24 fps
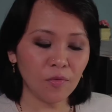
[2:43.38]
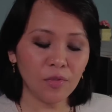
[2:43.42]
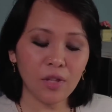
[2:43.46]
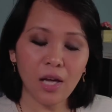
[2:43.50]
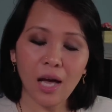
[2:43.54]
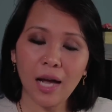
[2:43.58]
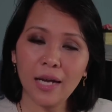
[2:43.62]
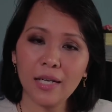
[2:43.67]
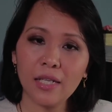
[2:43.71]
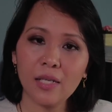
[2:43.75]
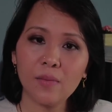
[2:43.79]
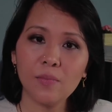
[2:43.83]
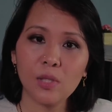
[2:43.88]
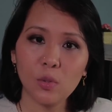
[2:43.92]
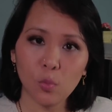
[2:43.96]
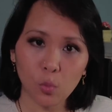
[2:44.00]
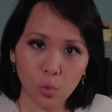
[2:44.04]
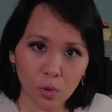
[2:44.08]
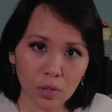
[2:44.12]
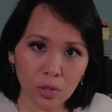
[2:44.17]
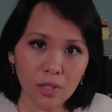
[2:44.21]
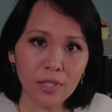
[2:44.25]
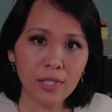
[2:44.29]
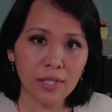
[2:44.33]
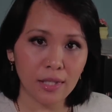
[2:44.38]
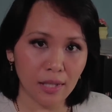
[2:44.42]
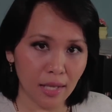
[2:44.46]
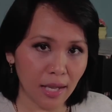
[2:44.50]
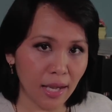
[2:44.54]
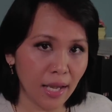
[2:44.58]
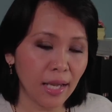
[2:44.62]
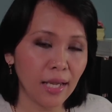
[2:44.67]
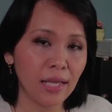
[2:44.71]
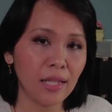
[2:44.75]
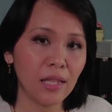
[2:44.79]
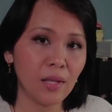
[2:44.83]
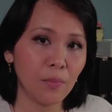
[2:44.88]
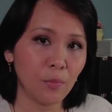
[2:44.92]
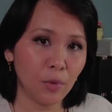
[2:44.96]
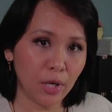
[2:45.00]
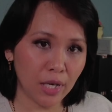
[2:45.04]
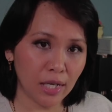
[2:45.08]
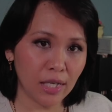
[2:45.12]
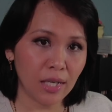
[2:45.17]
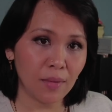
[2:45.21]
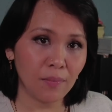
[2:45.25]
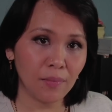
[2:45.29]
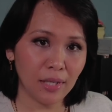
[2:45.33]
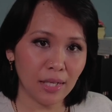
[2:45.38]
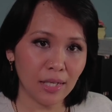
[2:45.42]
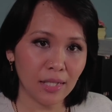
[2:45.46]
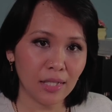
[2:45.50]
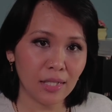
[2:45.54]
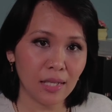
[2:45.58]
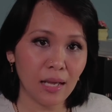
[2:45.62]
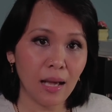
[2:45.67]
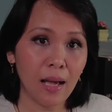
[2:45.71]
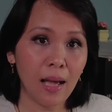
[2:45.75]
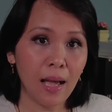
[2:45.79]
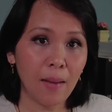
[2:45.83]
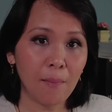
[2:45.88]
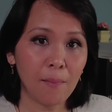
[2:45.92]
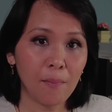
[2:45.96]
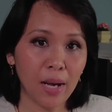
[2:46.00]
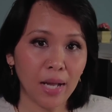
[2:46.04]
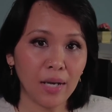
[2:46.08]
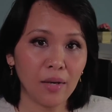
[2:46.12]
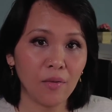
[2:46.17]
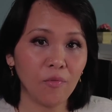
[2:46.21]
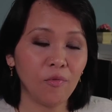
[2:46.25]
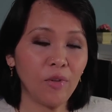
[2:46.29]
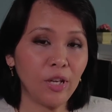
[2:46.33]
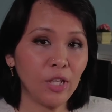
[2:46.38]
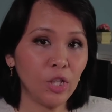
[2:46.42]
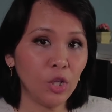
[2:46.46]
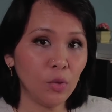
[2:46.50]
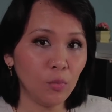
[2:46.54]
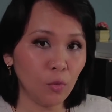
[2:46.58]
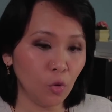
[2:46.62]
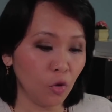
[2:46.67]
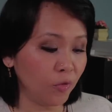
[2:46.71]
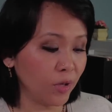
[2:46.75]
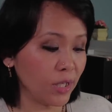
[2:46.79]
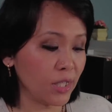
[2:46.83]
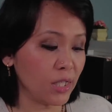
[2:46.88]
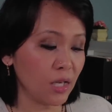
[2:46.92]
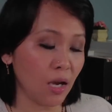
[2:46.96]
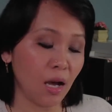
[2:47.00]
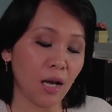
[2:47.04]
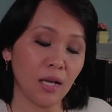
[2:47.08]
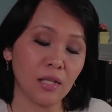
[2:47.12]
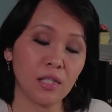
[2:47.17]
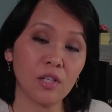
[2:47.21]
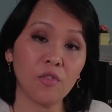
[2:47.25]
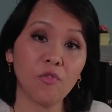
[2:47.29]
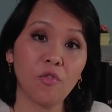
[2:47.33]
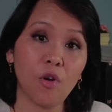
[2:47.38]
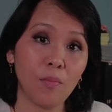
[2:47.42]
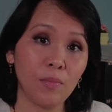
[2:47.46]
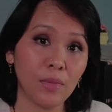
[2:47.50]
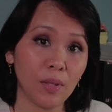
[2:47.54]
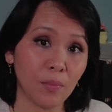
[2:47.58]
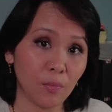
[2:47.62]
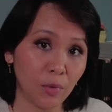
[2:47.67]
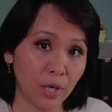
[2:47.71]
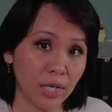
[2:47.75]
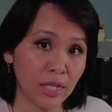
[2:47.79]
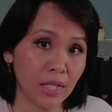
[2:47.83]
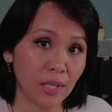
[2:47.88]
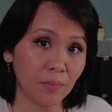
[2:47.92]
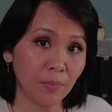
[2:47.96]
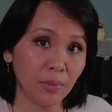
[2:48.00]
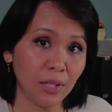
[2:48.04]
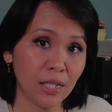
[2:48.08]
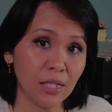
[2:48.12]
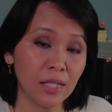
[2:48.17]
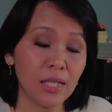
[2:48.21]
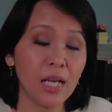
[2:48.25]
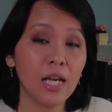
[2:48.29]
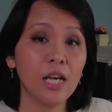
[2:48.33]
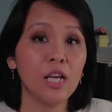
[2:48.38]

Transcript: the items will stay in the brain dump list. But when you move a task from the brain dump list